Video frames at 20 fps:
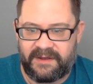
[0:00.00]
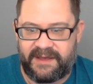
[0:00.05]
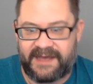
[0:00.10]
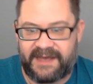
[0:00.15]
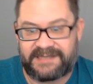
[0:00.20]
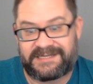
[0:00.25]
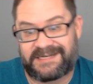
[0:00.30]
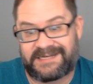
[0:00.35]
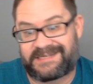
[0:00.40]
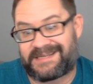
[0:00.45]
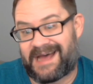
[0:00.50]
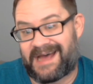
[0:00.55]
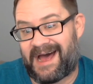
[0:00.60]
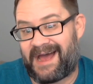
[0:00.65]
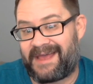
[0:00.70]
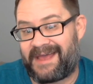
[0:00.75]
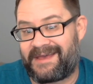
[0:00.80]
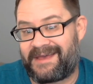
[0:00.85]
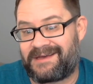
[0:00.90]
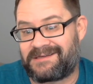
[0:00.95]

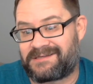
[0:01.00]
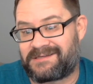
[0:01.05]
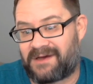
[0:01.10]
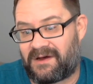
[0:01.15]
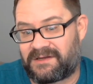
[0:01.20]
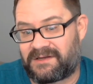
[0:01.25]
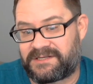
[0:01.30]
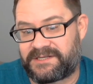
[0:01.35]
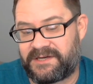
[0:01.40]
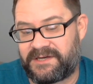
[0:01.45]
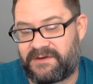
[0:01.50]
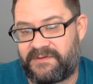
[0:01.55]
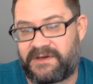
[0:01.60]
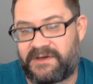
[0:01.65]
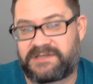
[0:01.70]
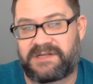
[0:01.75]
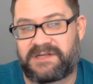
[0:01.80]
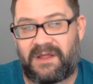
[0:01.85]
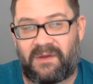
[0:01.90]
SSI is also. There's